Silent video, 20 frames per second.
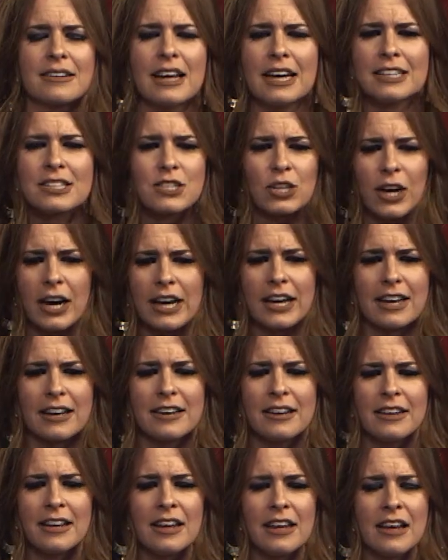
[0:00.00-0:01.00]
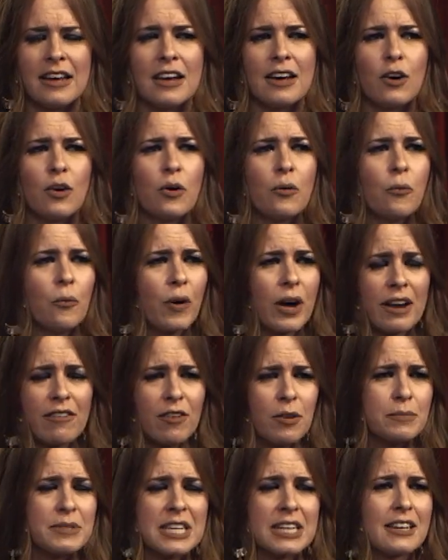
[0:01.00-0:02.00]
That's great. One of
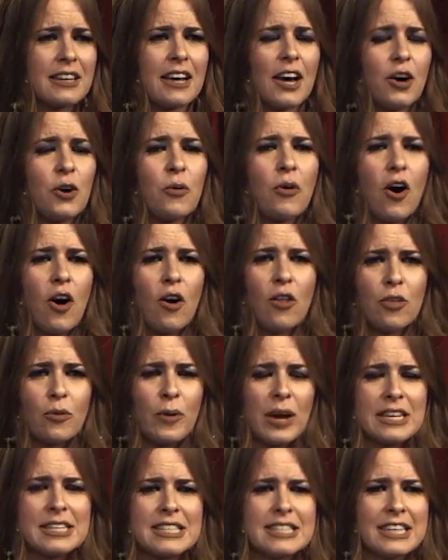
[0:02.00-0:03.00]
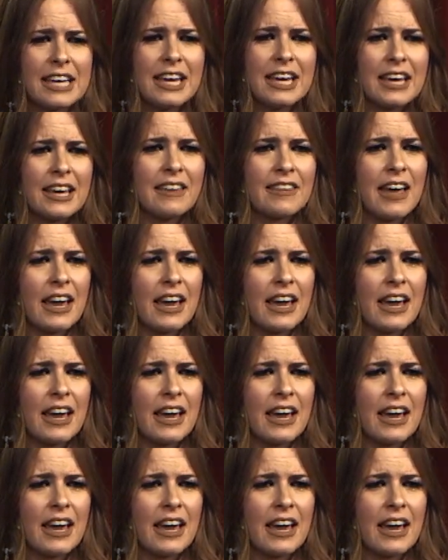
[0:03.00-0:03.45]
them didn't go all the way singing.